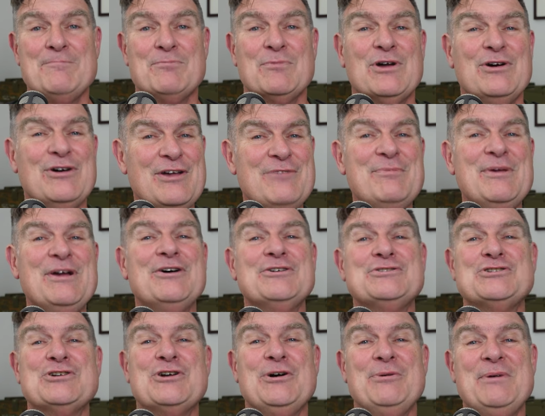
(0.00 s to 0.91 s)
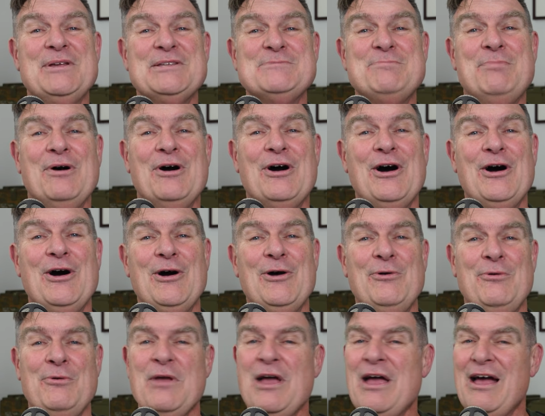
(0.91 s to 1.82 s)
Leave me lots of comments
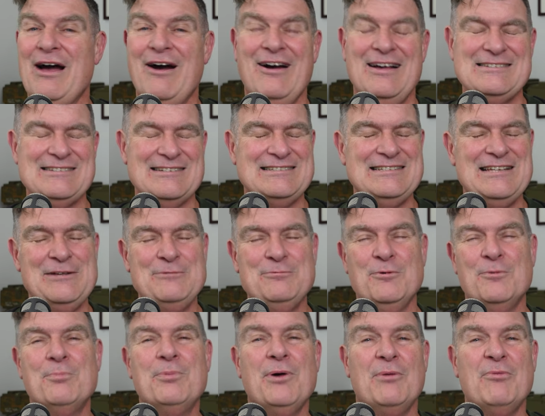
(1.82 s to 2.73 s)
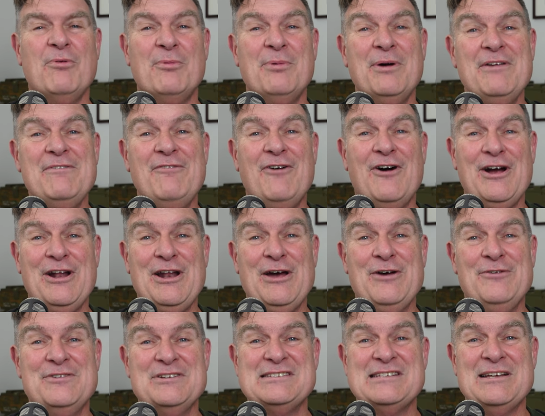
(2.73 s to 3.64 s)
below. As I said, we'll probably fight
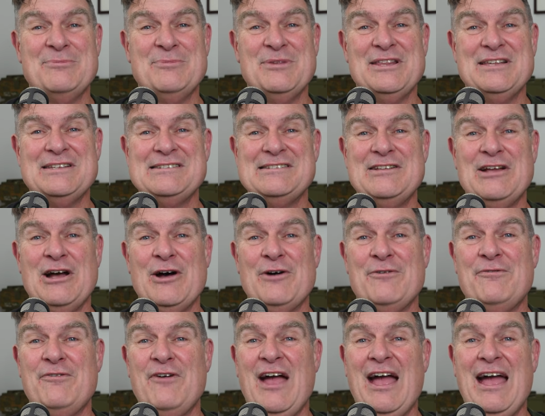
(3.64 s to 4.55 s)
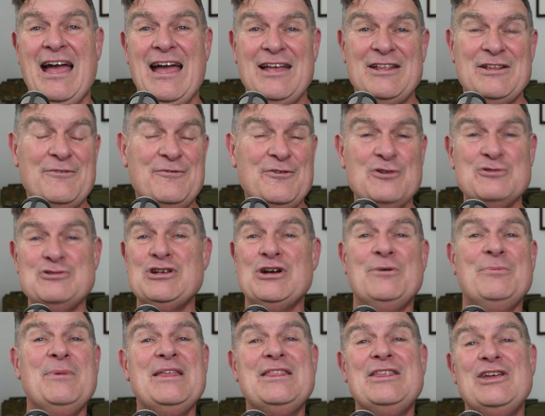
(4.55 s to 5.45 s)
over some of the stuff, and if you
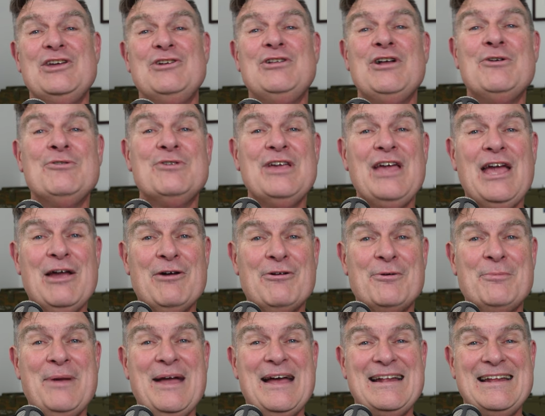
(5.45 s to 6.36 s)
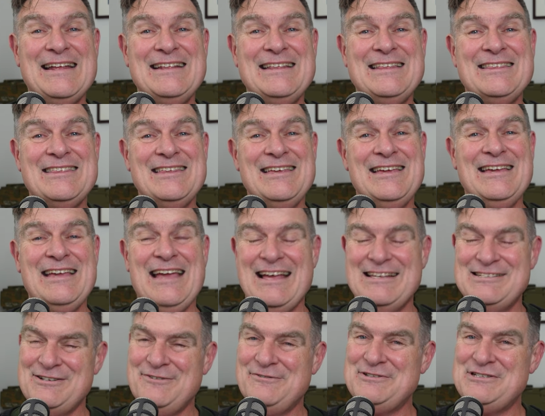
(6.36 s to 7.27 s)
tell me that you don't care about anything,
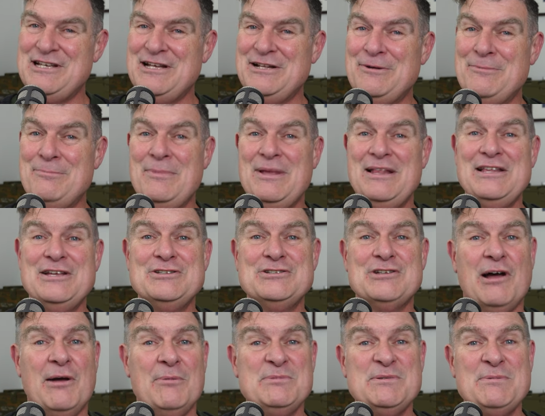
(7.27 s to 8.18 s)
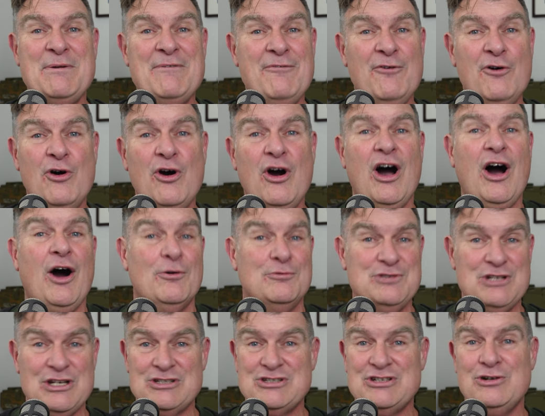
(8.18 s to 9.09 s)
as I've said a million times before, I'll
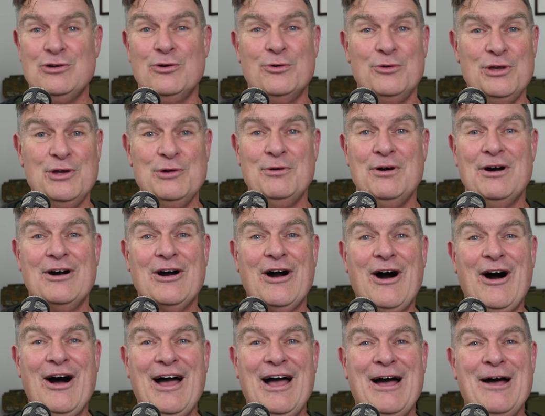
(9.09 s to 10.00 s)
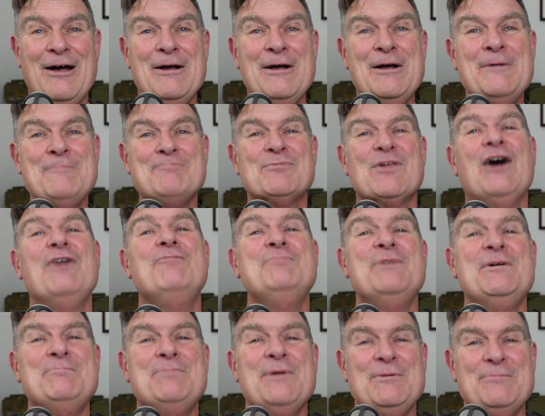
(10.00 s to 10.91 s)
just call you a liar. I've
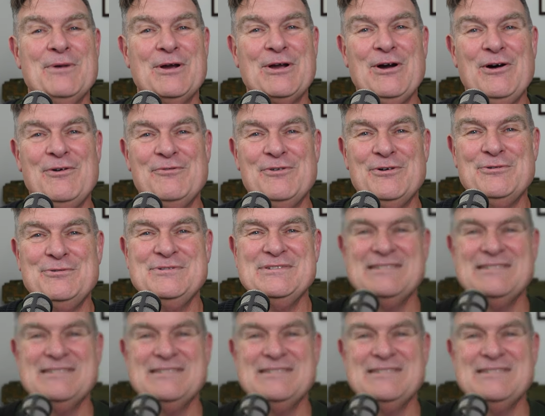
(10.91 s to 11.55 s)
been Pete McConville.